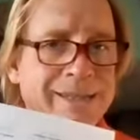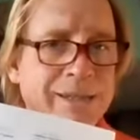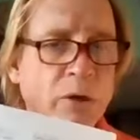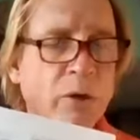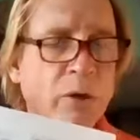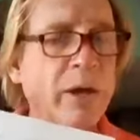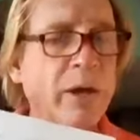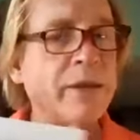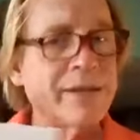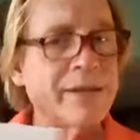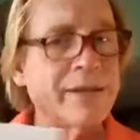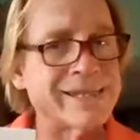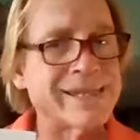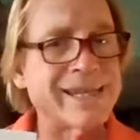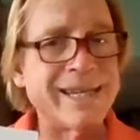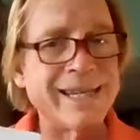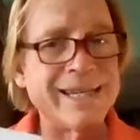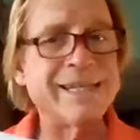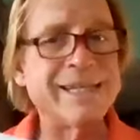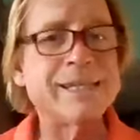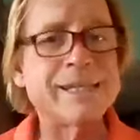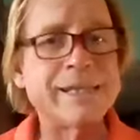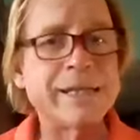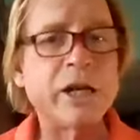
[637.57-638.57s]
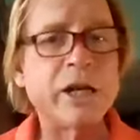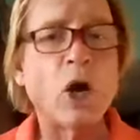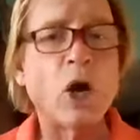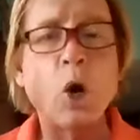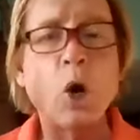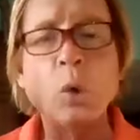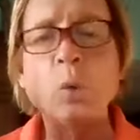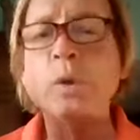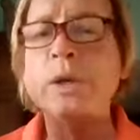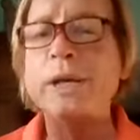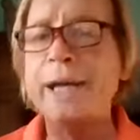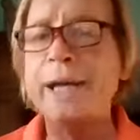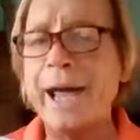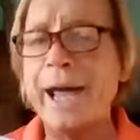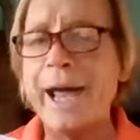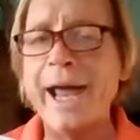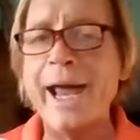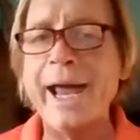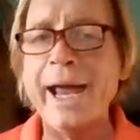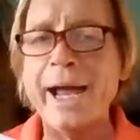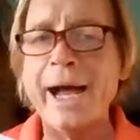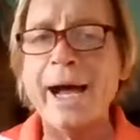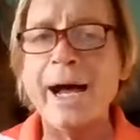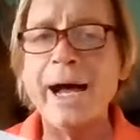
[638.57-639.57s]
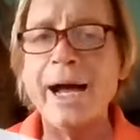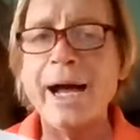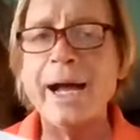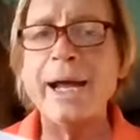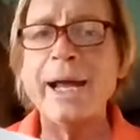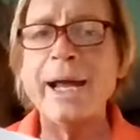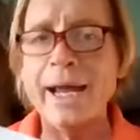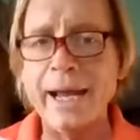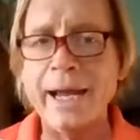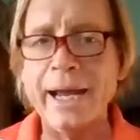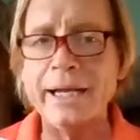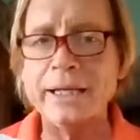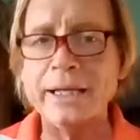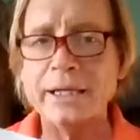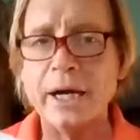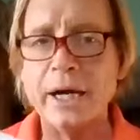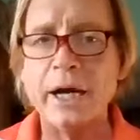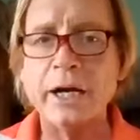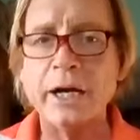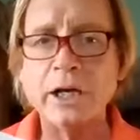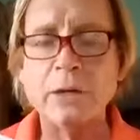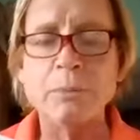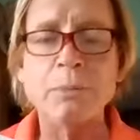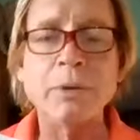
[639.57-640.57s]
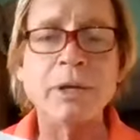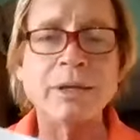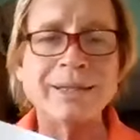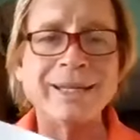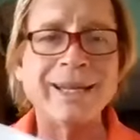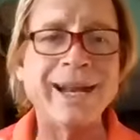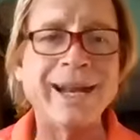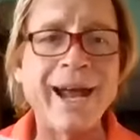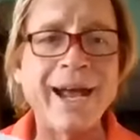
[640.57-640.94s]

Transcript: Okay, this is the only AIA document that